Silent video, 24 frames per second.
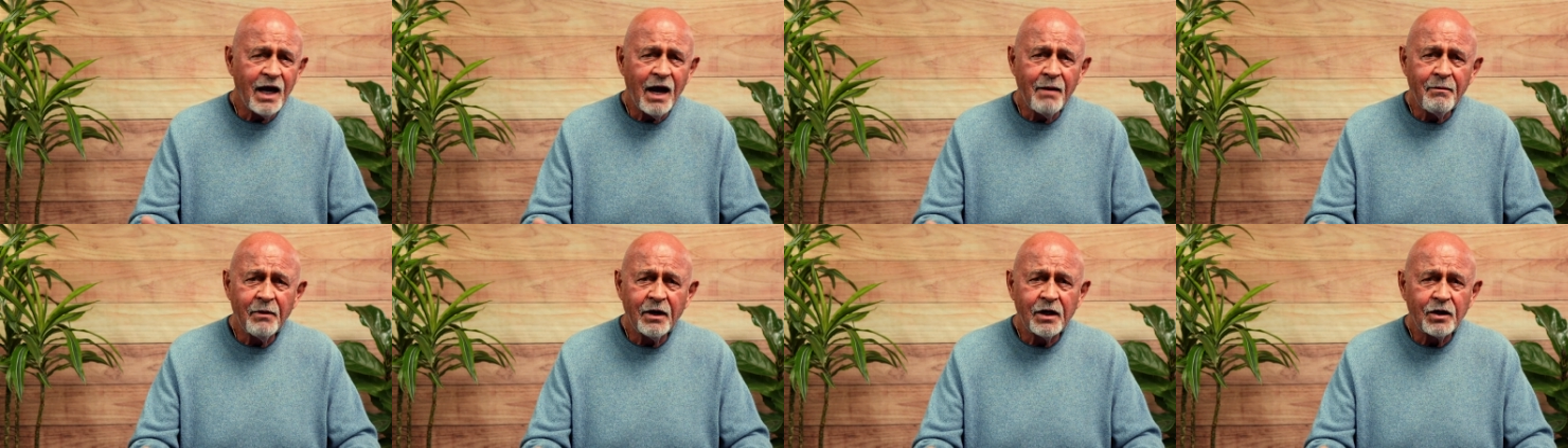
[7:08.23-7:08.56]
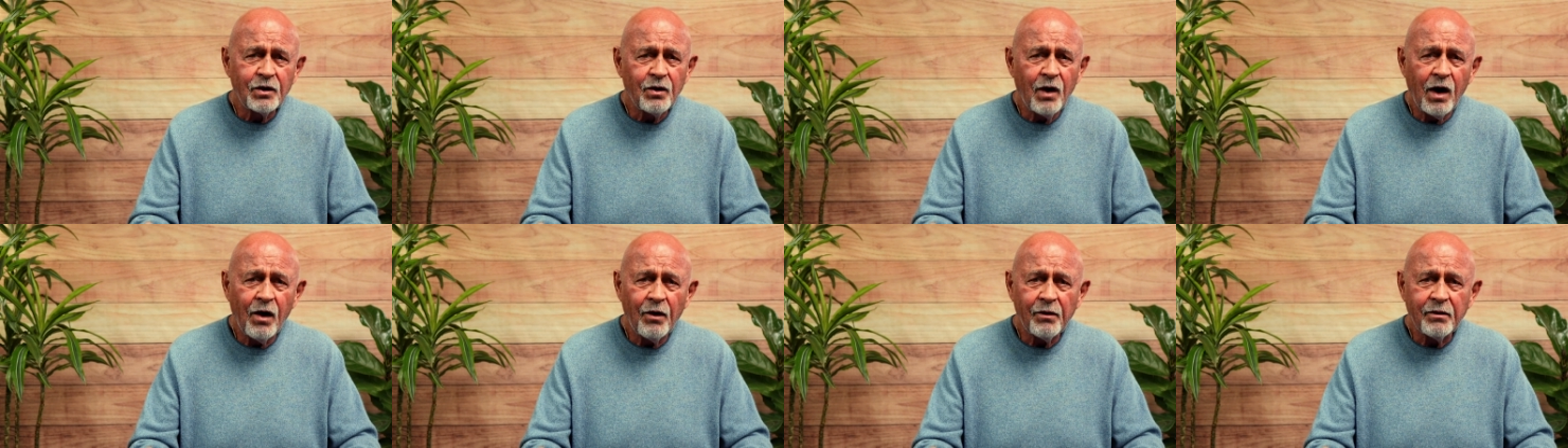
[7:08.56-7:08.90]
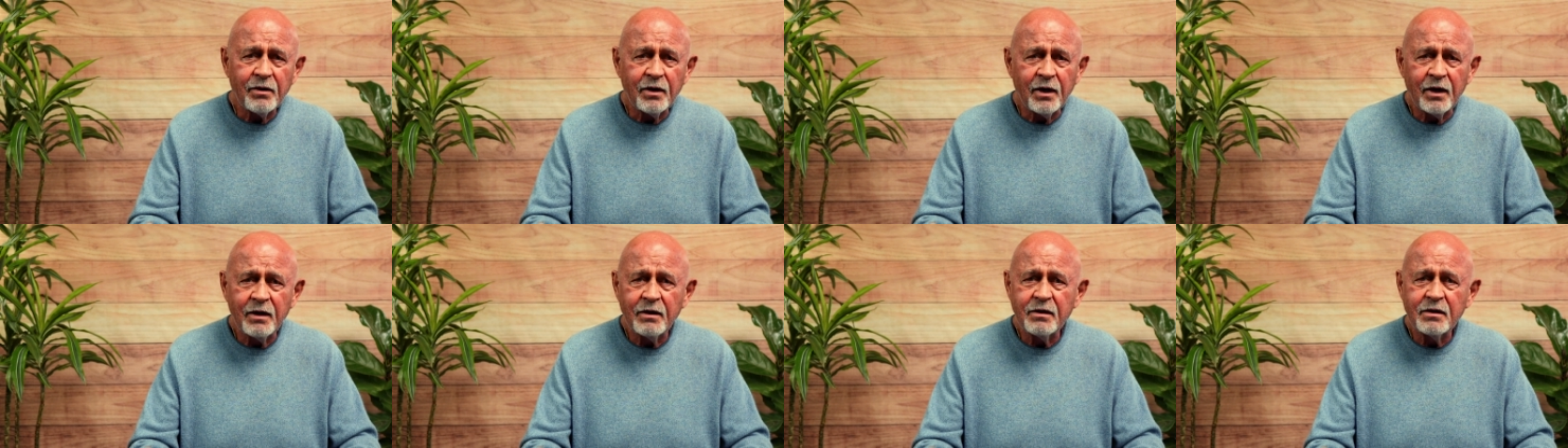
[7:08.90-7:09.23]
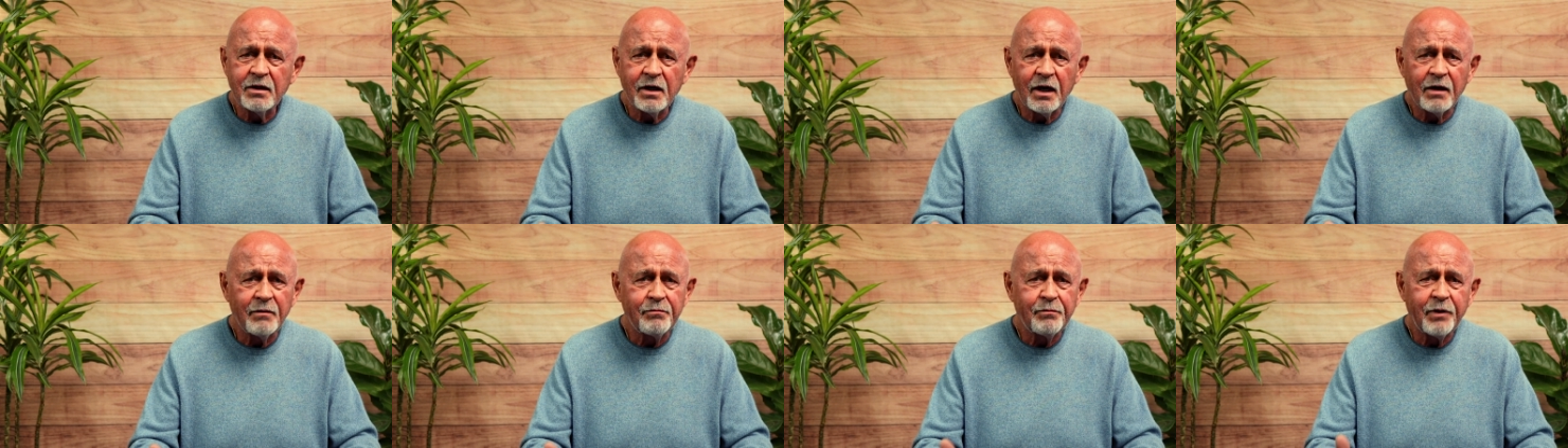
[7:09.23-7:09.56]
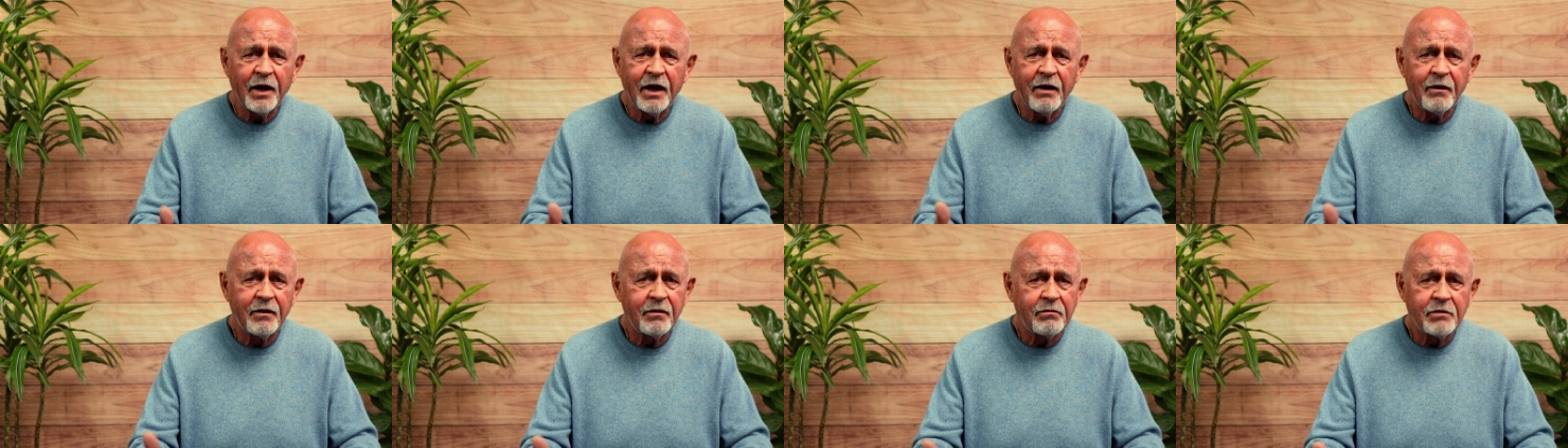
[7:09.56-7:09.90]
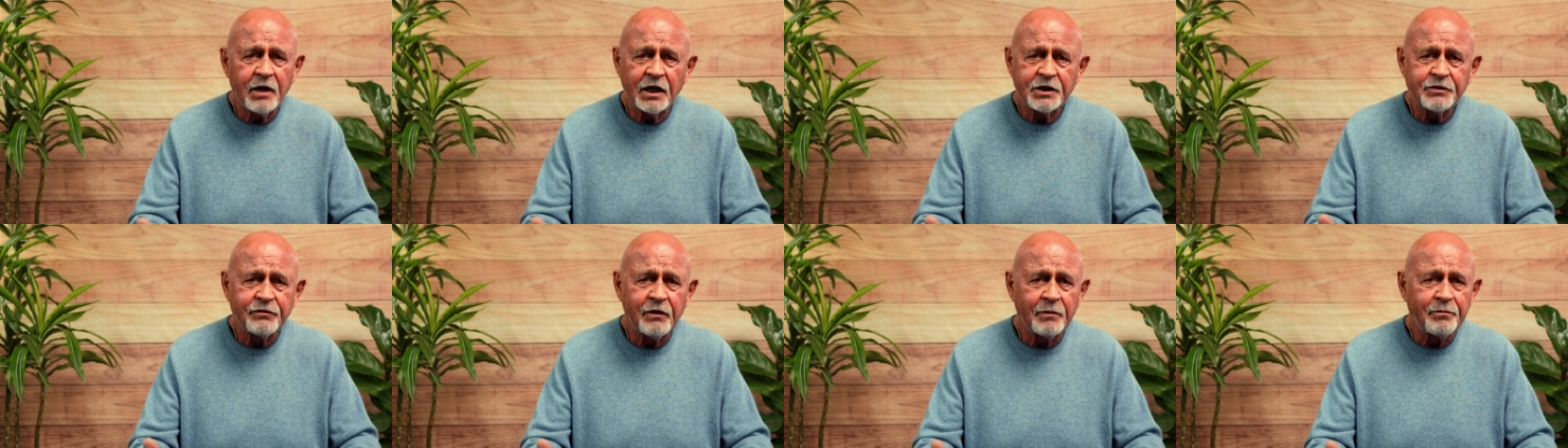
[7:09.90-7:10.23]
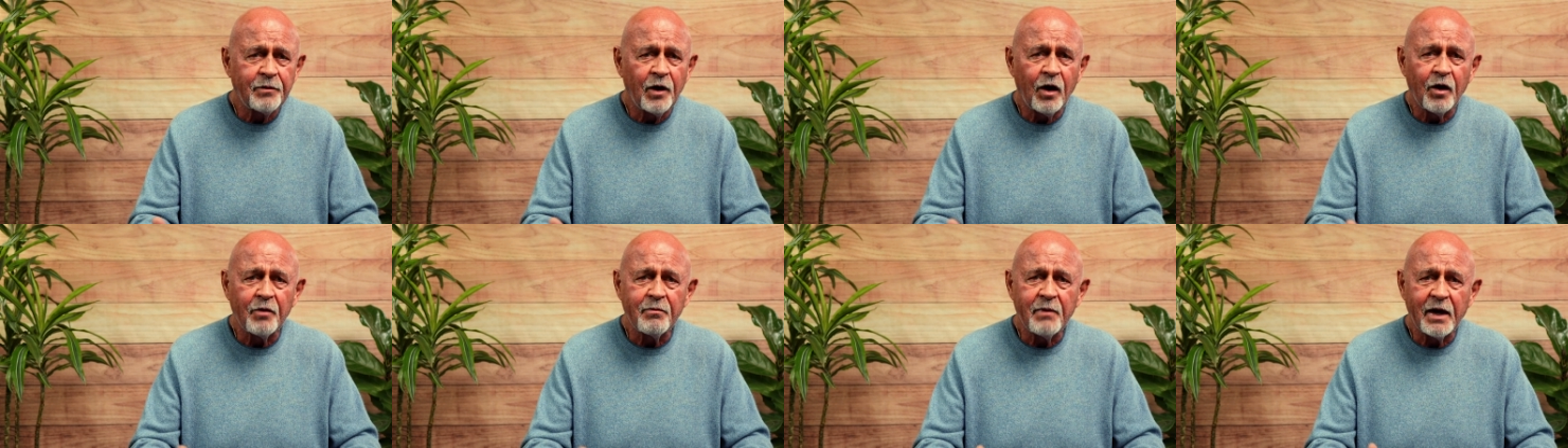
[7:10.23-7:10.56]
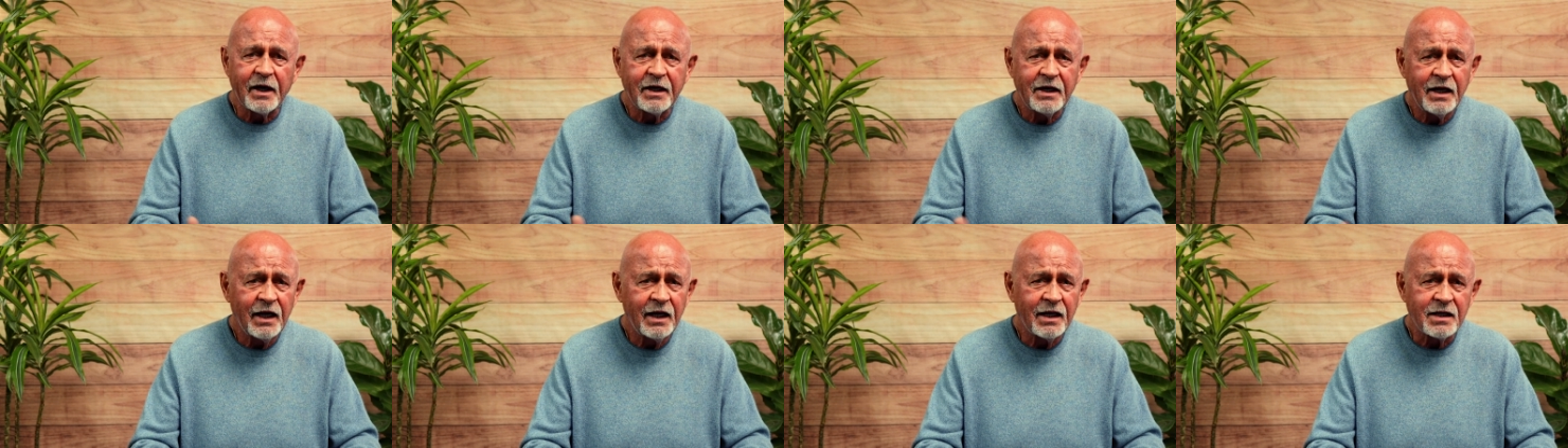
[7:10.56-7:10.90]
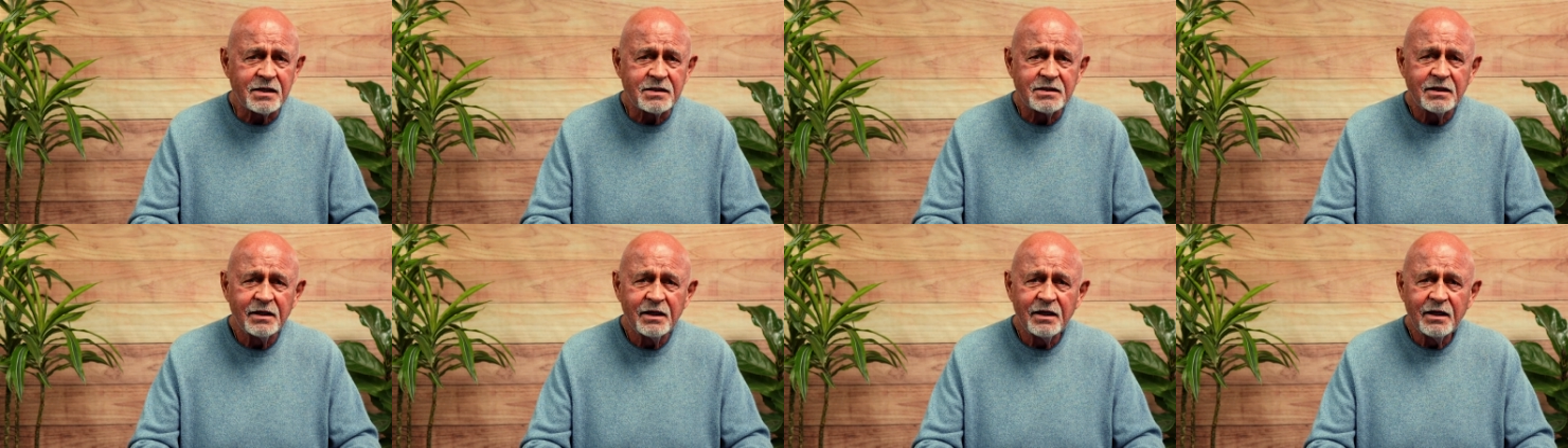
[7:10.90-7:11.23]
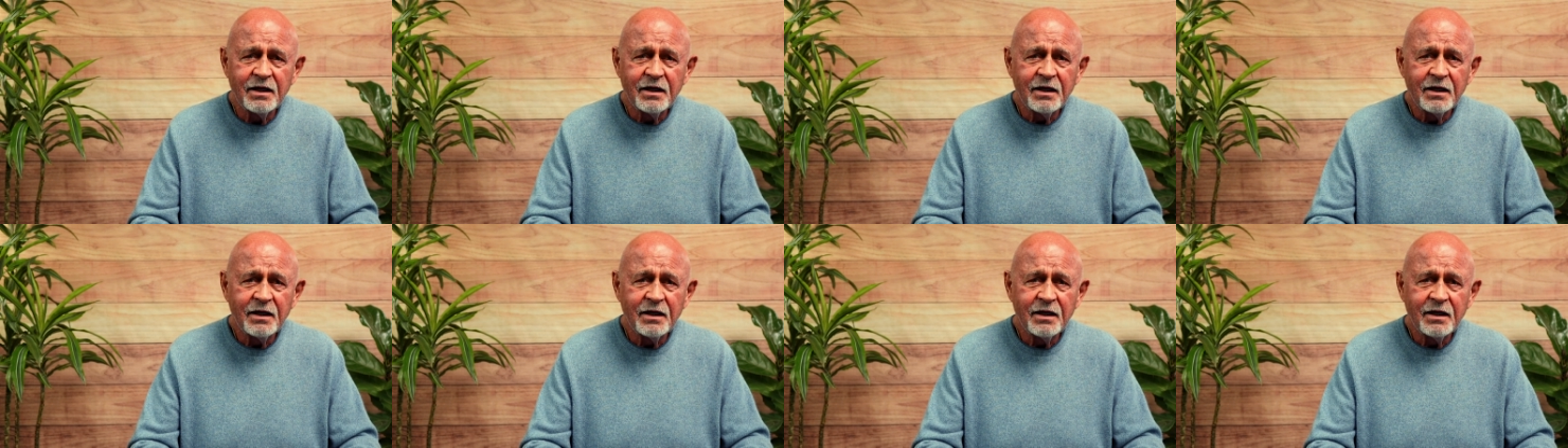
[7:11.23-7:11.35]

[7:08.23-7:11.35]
I'm going to go out and uh, play touch football with my kids.